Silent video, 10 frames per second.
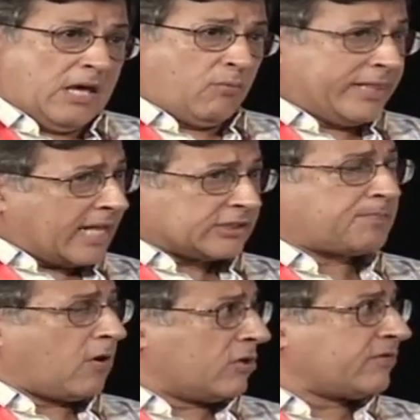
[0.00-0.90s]
Well, that's
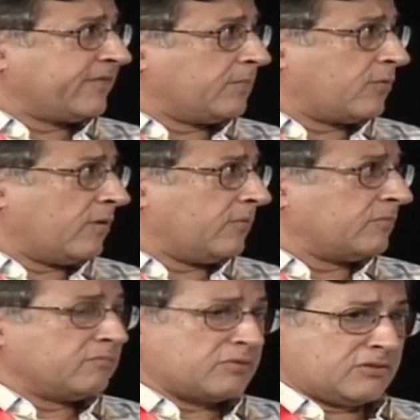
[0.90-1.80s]
part of the problem.
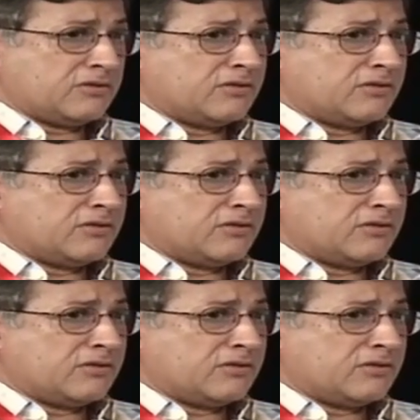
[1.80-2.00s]
But